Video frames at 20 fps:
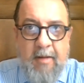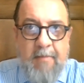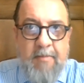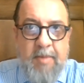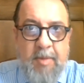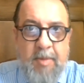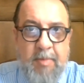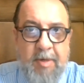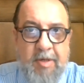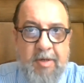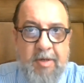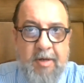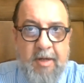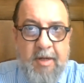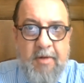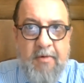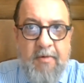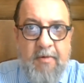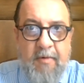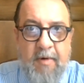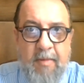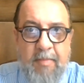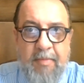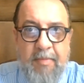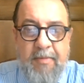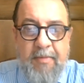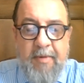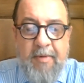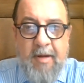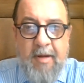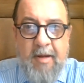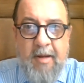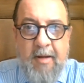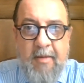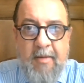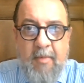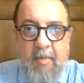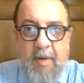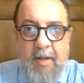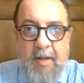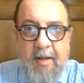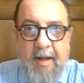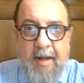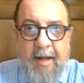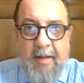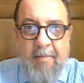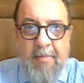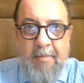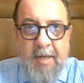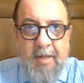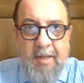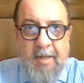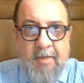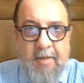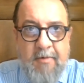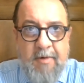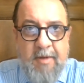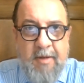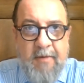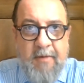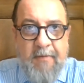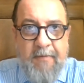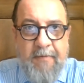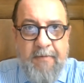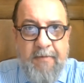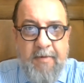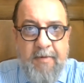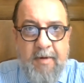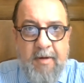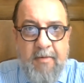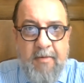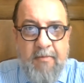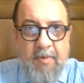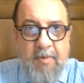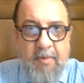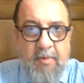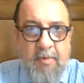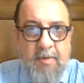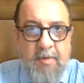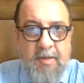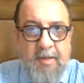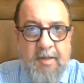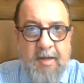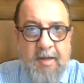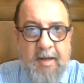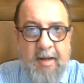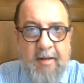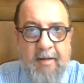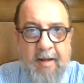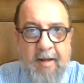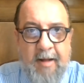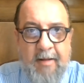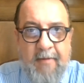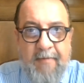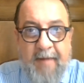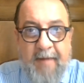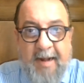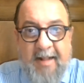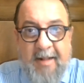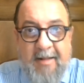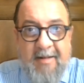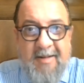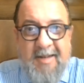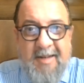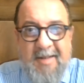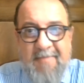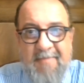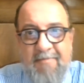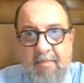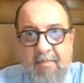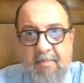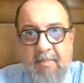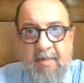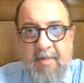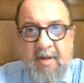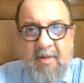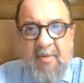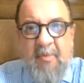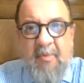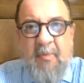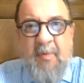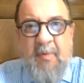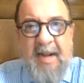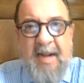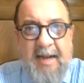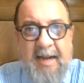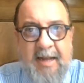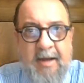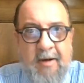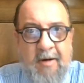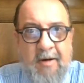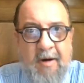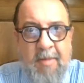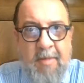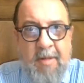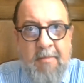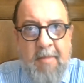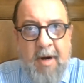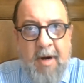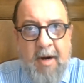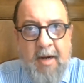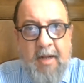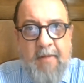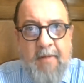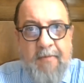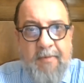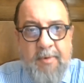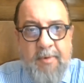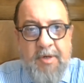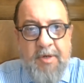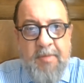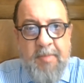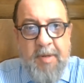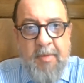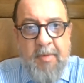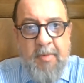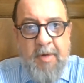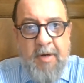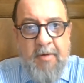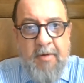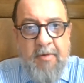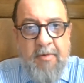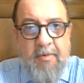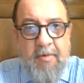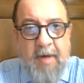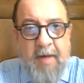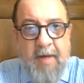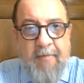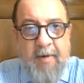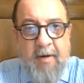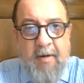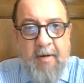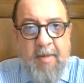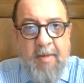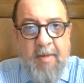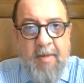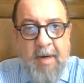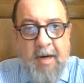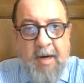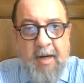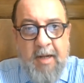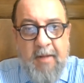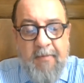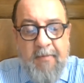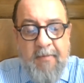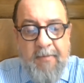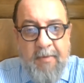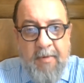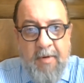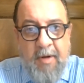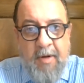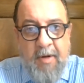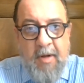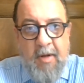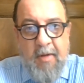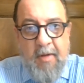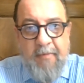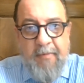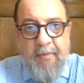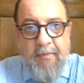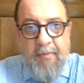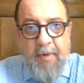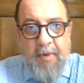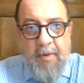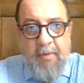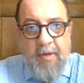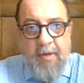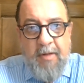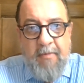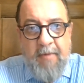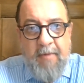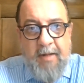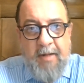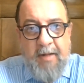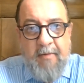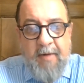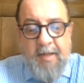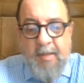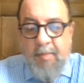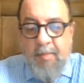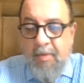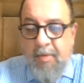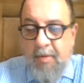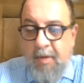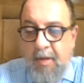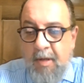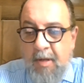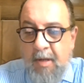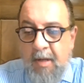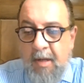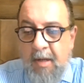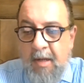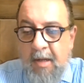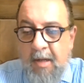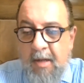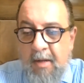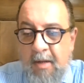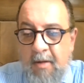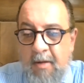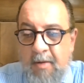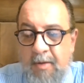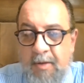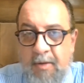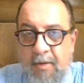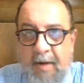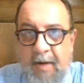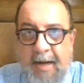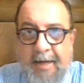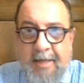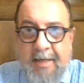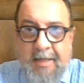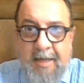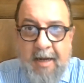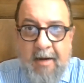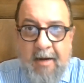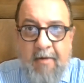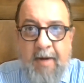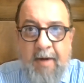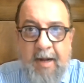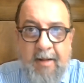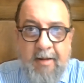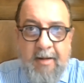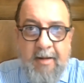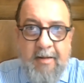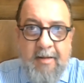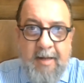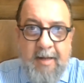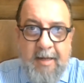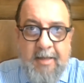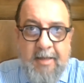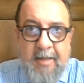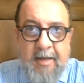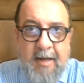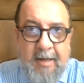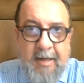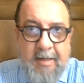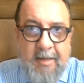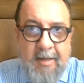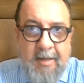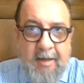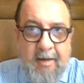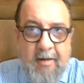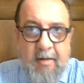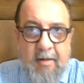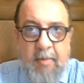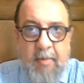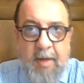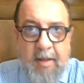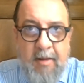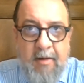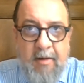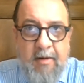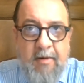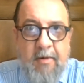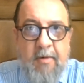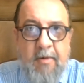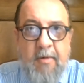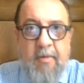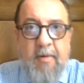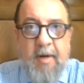especially in Europe, with administrative rules and the fact that there's not really a common market for shipping, where you do have a common market for road and rail transport. So accelerating things like single window